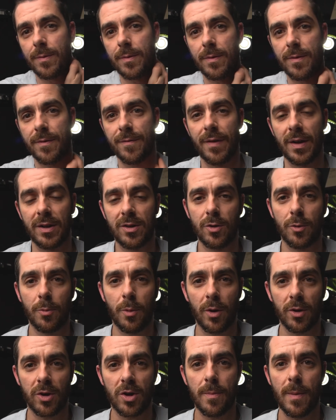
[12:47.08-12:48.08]
video
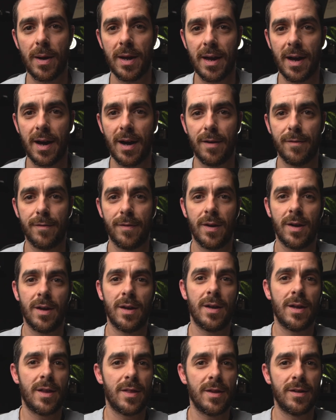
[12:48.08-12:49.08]
work you might have.
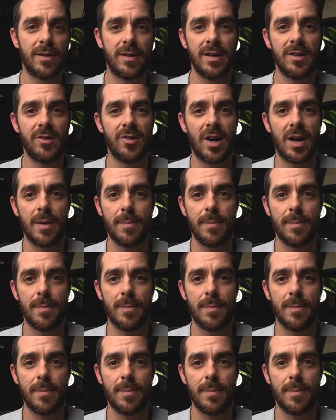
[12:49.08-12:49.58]
The DJI